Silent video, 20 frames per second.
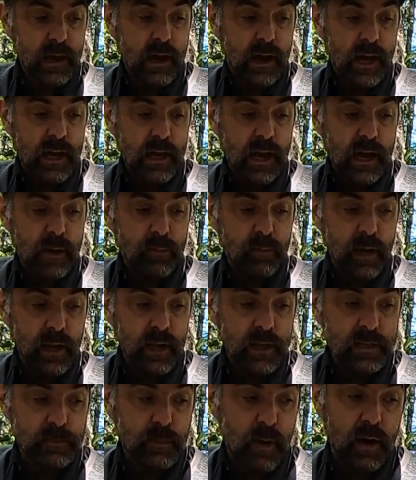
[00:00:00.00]
I bring
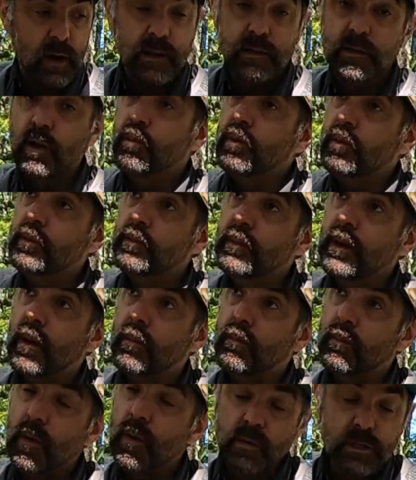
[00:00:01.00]
a spotting scope with me on
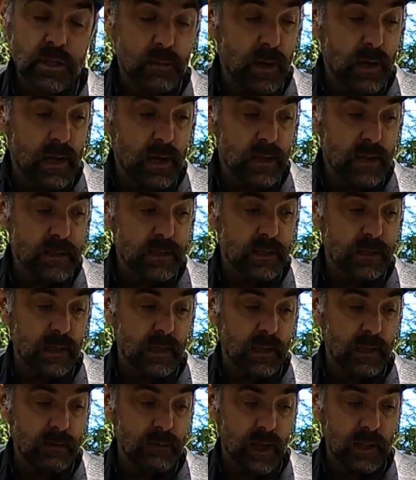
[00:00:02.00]
most of my hunts
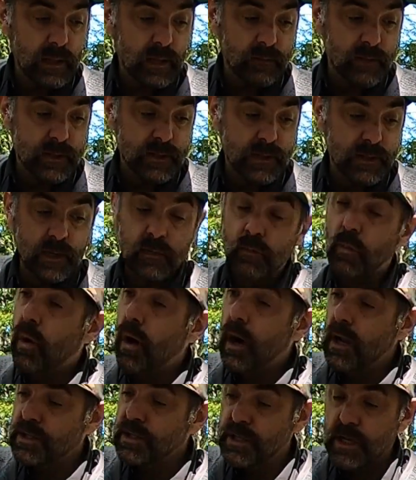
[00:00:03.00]
because I love to sit and
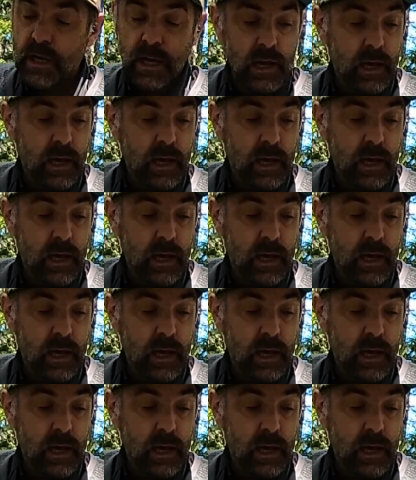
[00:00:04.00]
watch.